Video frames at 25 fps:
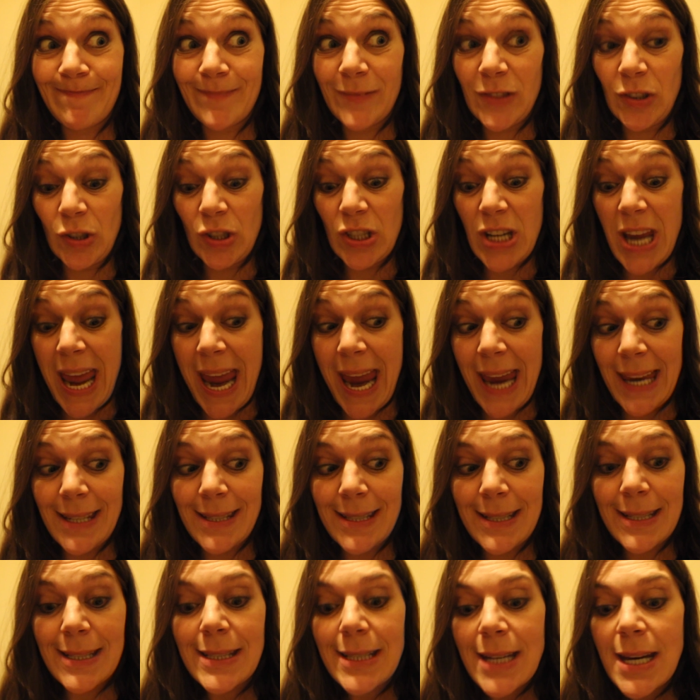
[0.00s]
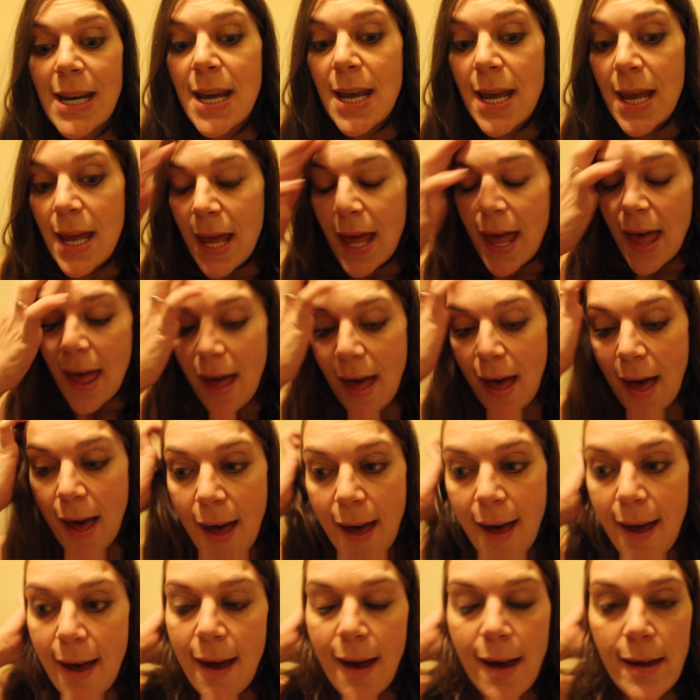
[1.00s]
So I'm going to end it.
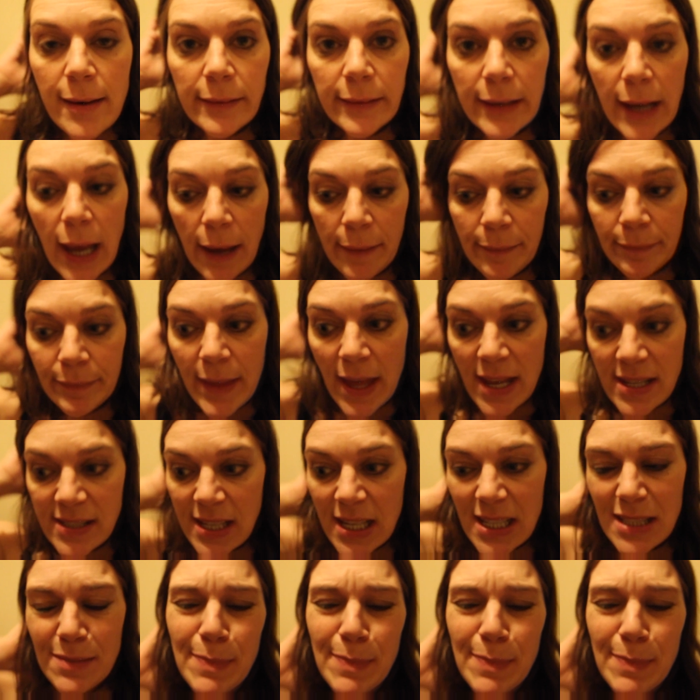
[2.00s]
And yeah that's it.